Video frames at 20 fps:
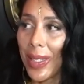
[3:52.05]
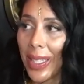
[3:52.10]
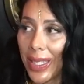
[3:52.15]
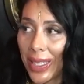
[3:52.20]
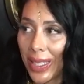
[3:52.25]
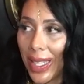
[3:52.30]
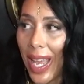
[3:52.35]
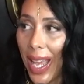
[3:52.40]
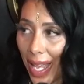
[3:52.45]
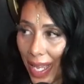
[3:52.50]
to
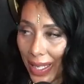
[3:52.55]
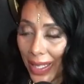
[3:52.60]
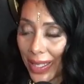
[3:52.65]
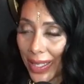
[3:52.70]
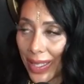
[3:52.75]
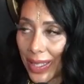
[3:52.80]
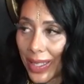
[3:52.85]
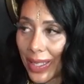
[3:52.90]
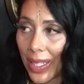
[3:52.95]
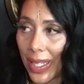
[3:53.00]

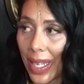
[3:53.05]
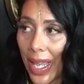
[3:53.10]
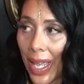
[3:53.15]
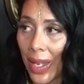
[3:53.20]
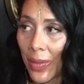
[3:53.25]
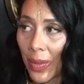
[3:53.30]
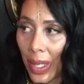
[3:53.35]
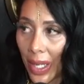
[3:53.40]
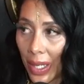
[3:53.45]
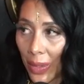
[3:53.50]
sex
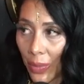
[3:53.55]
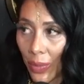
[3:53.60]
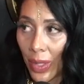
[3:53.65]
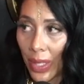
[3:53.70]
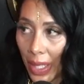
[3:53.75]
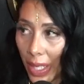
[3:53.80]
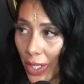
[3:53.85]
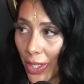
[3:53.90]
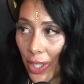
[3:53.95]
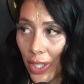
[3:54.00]
and
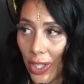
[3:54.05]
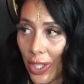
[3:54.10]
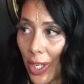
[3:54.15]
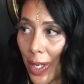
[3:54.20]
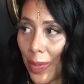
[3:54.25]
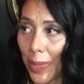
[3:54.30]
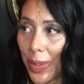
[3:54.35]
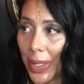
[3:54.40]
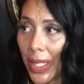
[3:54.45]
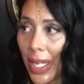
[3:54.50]

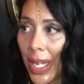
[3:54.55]
relationships.